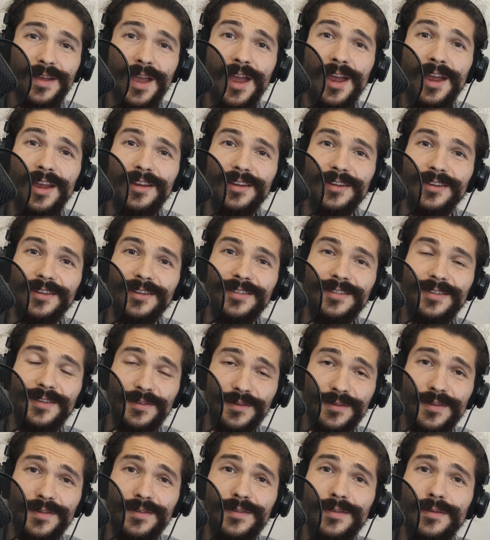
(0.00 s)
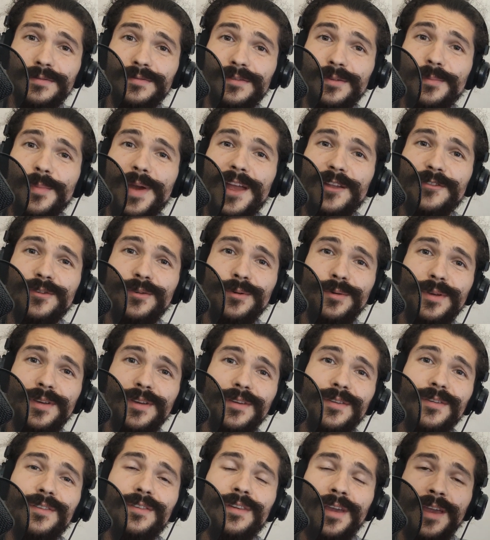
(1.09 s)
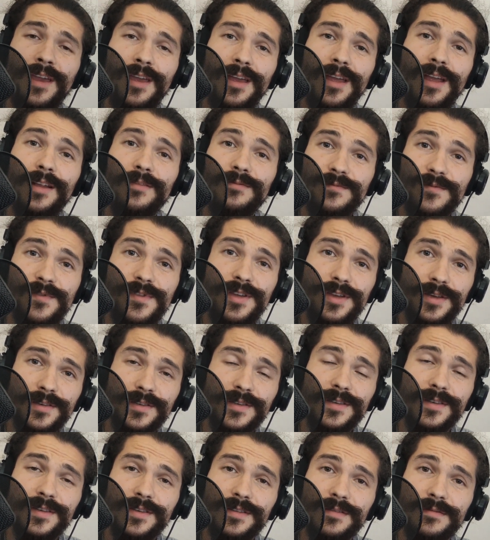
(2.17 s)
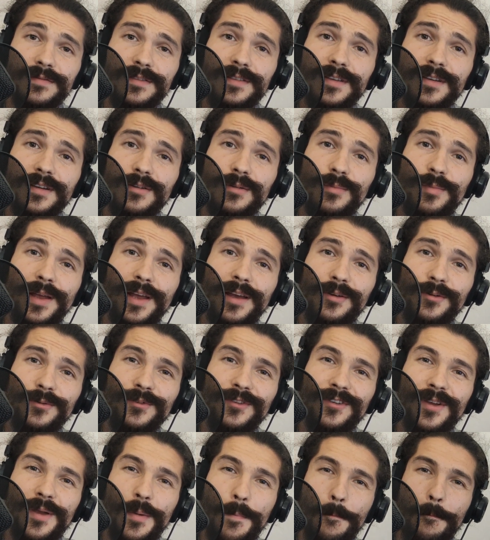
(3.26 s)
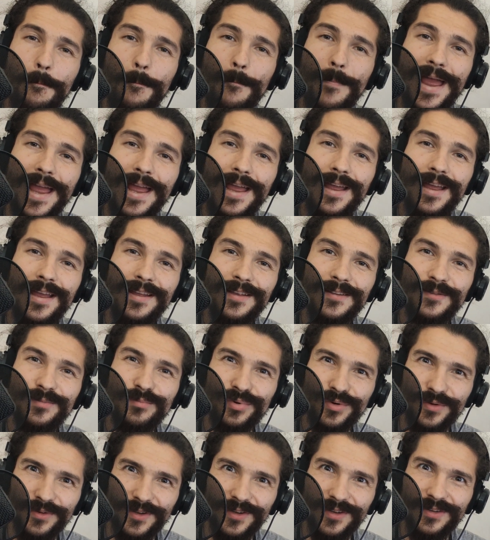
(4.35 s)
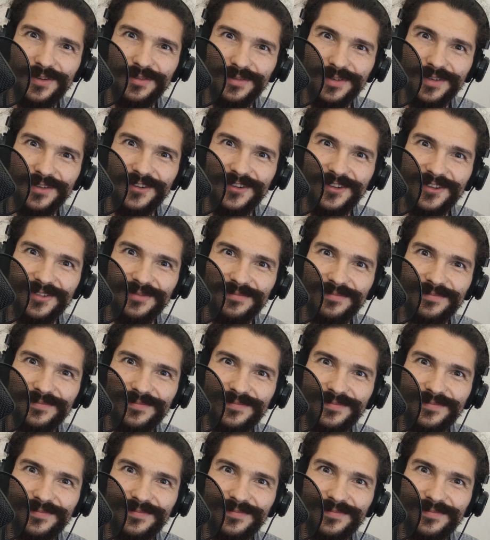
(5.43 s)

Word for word: Hey, it's Christoph from Mad Cookies, and this is a video about mad productivity.